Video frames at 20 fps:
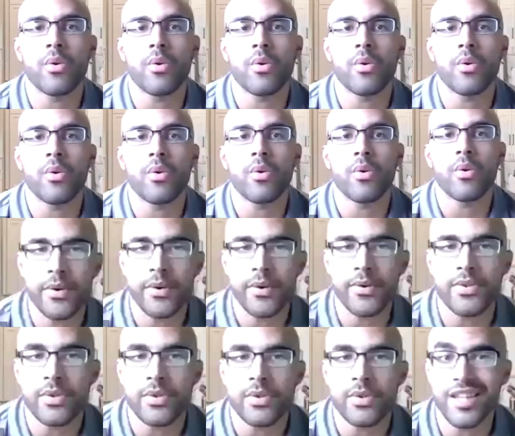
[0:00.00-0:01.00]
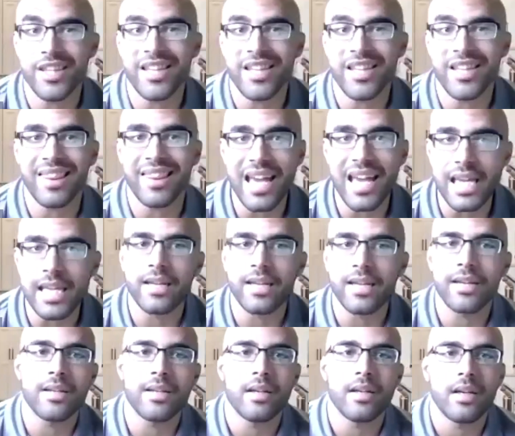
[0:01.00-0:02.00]
knows what they like.
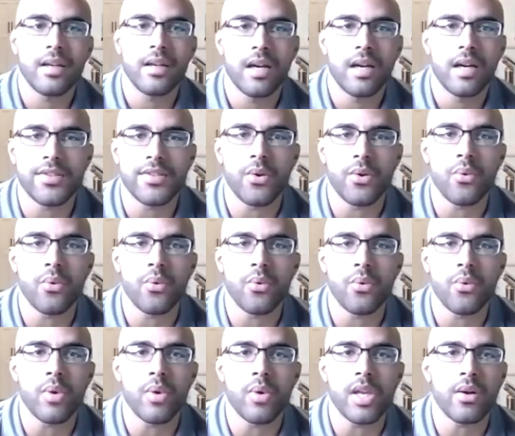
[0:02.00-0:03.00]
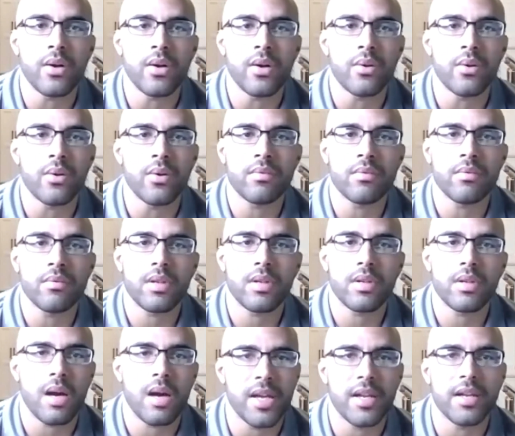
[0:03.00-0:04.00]
So we don't
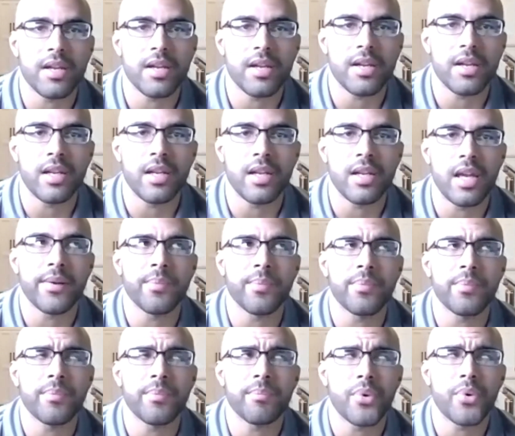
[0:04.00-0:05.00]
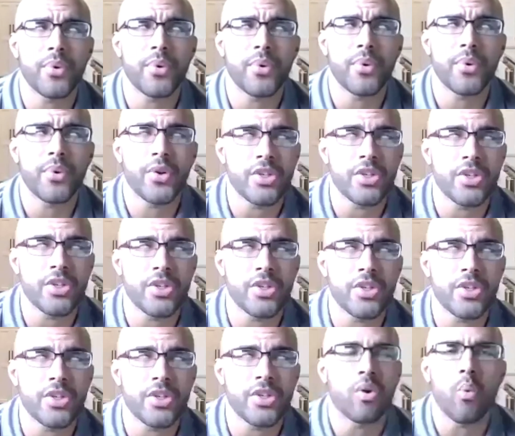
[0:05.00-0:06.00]
come in and push
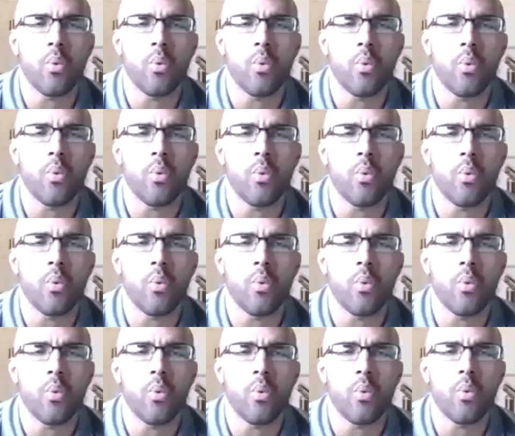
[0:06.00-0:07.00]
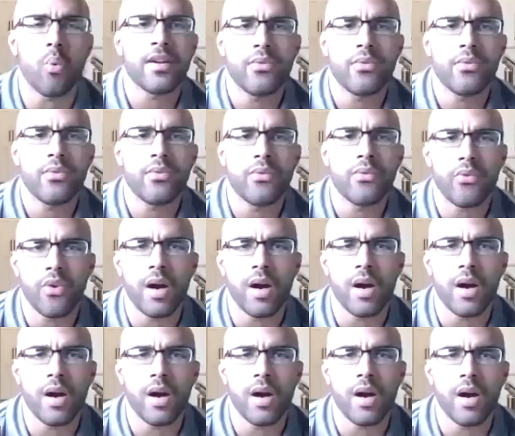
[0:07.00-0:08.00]
people away
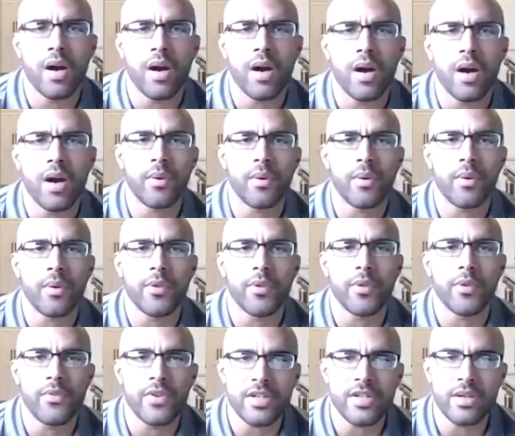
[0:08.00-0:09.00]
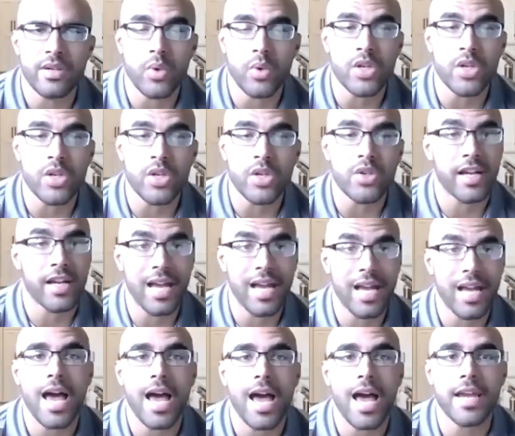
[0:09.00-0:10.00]
from their vision. We try to
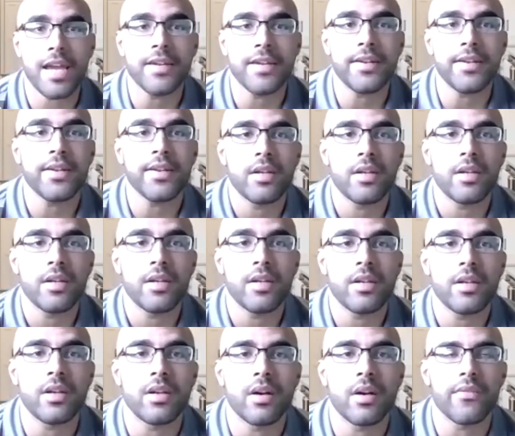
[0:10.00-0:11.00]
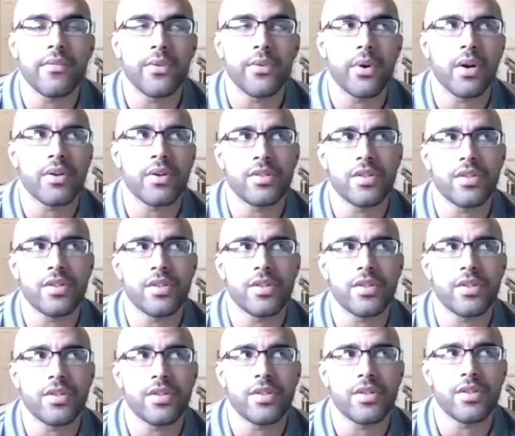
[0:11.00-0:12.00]
guide, if there are
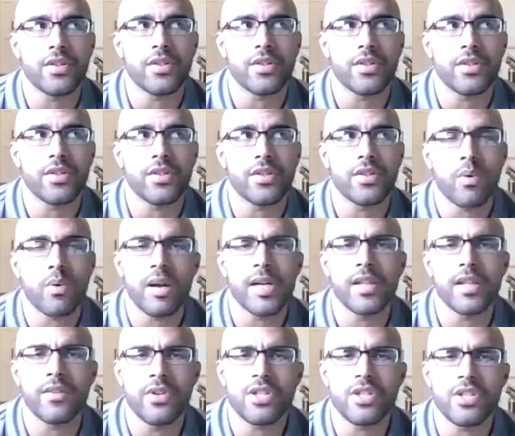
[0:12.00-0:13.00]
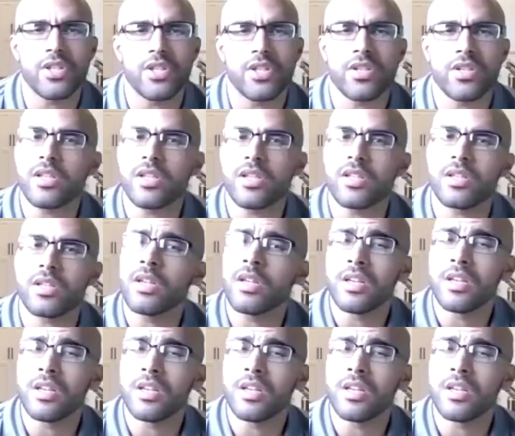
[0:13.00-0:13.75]
situations where we come in and the vision isn't